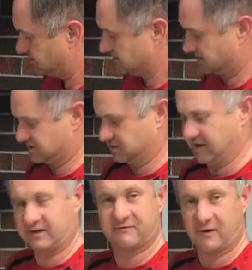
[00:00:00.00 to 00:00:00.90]
because the
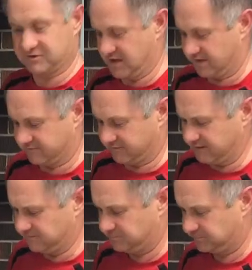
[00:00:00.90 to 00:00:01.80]
light falls off of it.
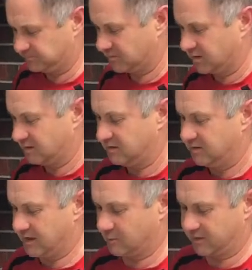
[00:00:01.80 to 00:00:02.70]

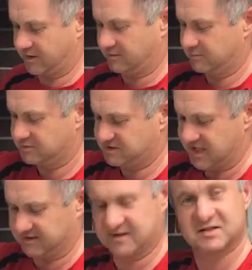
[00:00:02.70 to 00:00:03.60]
And we're going to
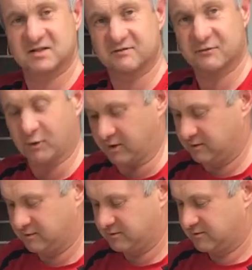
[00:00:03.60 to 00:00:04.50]
tent this in foil
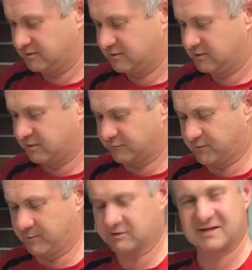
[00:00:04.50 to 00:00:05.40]
for
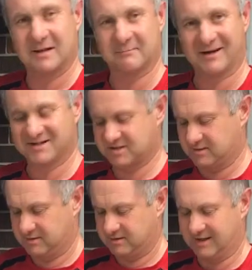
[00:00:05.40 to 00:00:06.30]
about 10 minutes
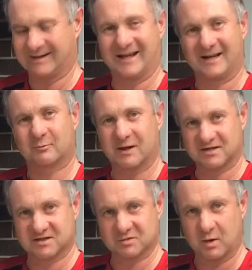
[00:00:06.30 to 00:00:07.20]
and let it
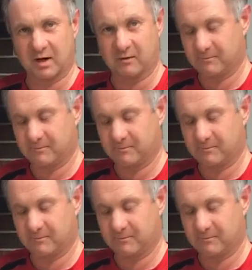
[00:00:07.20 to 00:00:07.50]
rest as well.